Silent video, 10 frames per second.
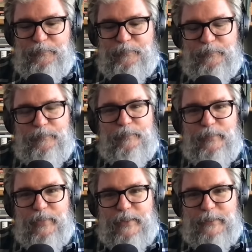
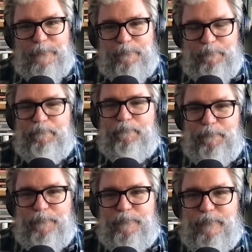
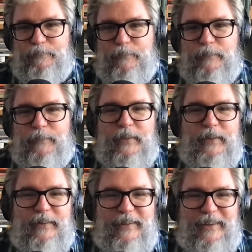
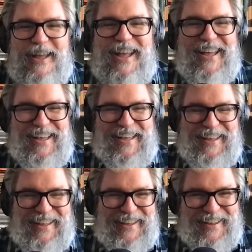
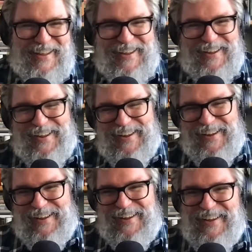
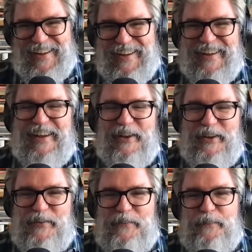
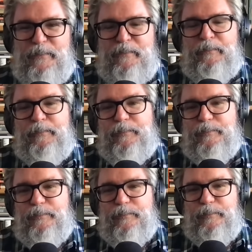
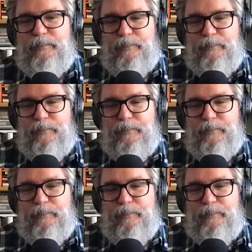No words are spoken by the person on screen.